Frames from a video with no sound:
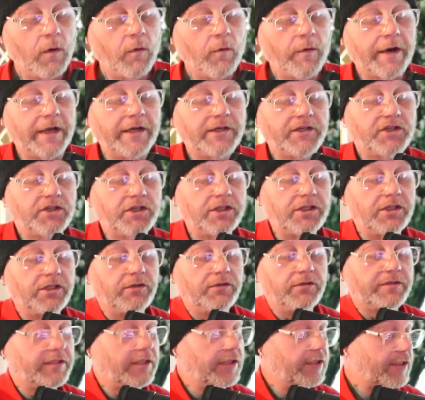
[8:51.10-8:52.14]
what I should
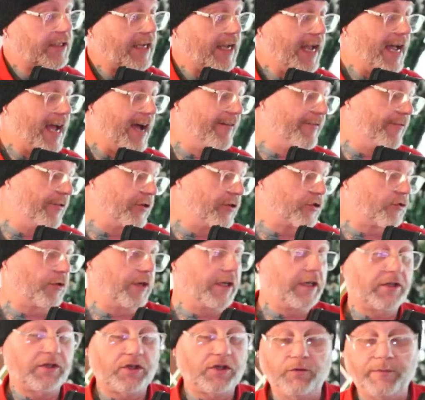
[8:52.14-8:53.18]
do, since I have the
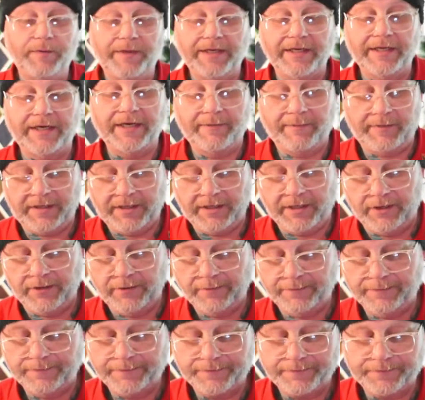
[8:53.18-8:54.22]
shrink tubing and I'm
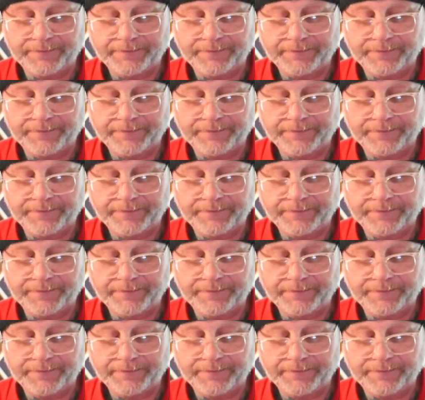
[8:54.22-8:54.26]
here,